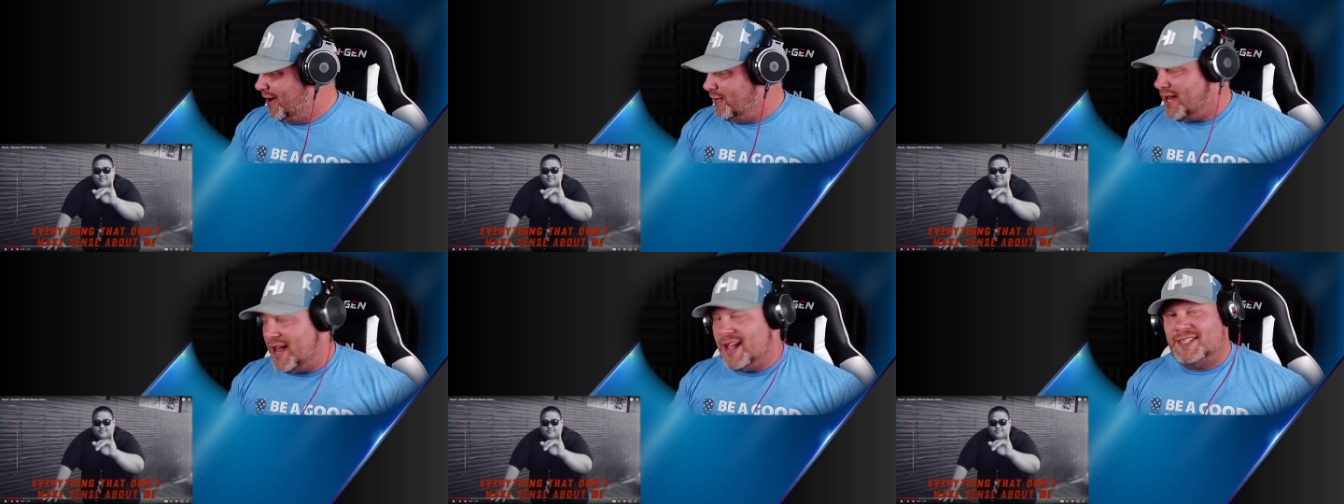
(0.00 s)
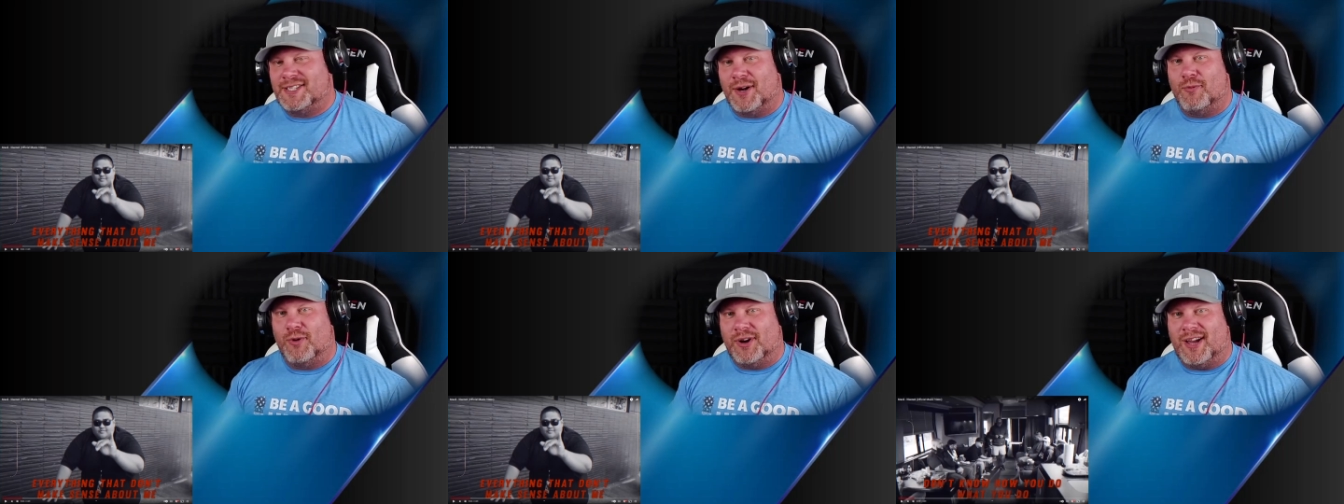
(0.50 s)
Okay,
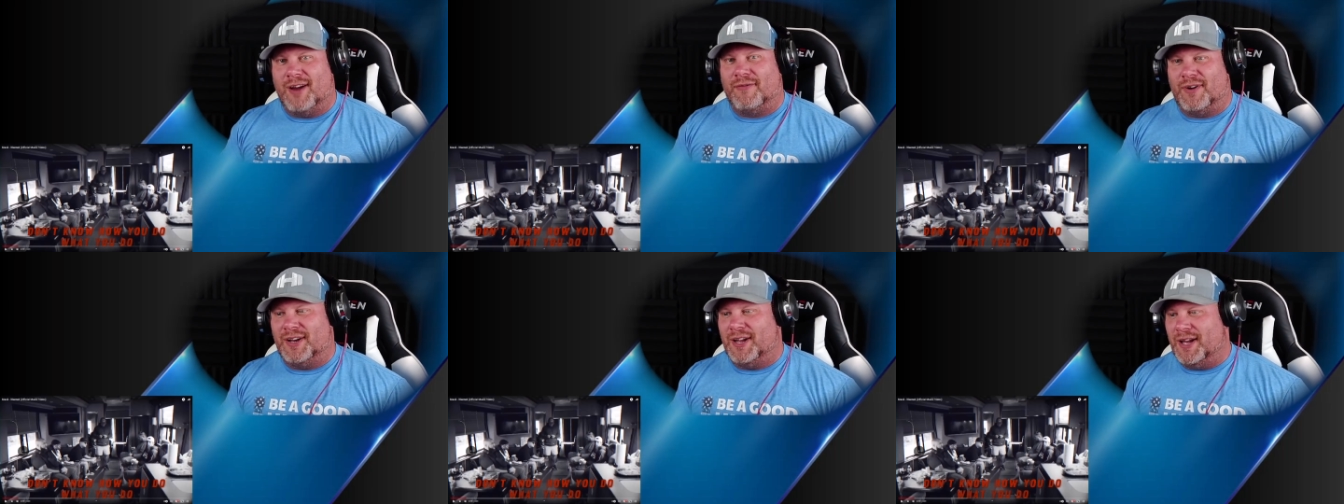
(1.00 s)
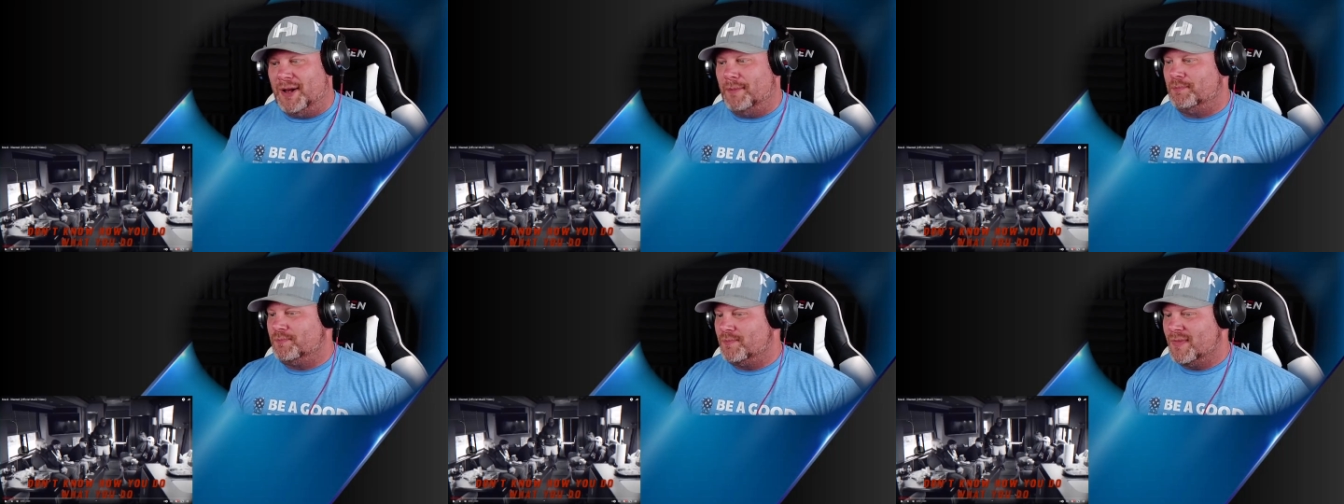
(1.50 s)
so we're covering
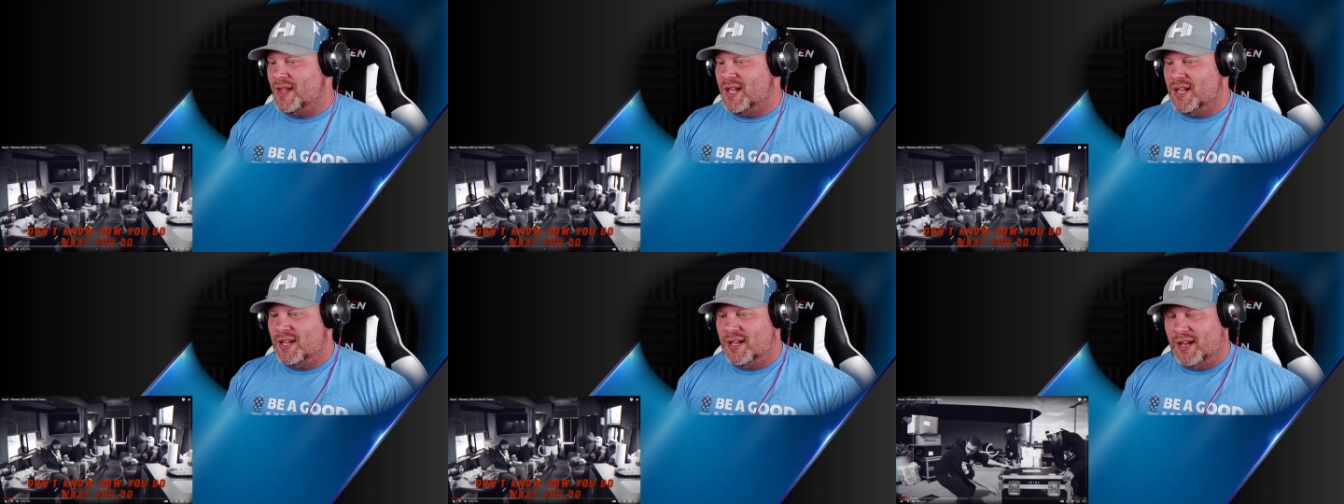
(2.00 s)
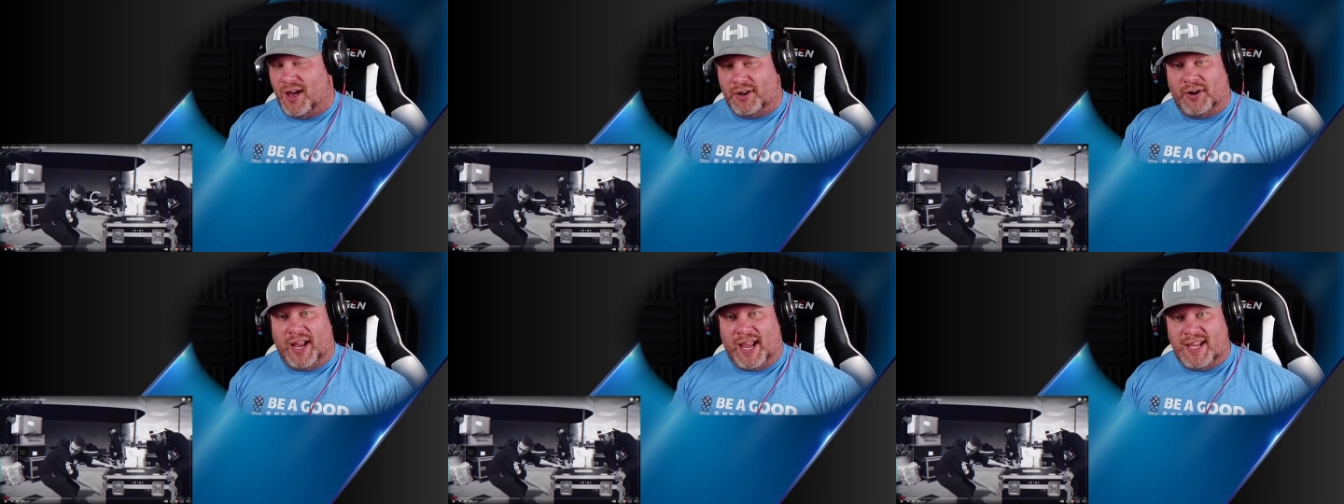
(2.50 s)

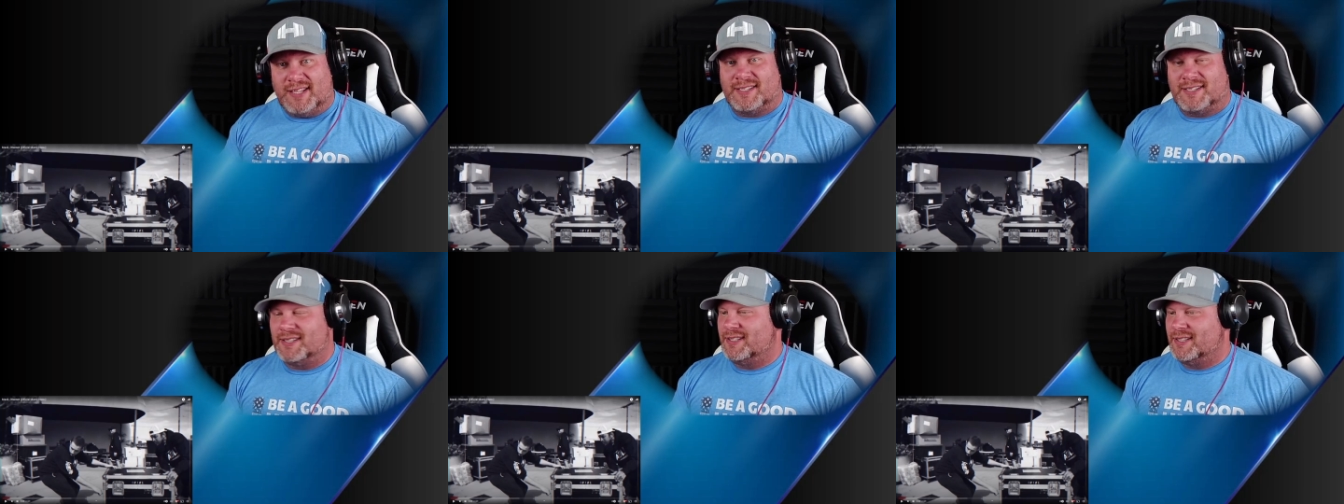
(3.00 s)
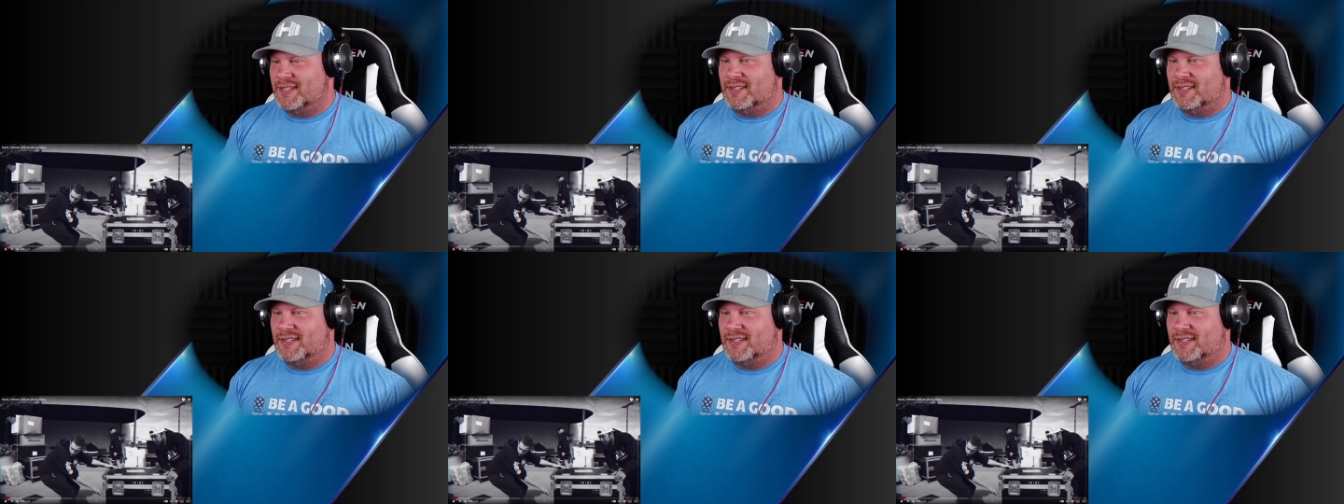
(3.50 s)
Hunter Hayes.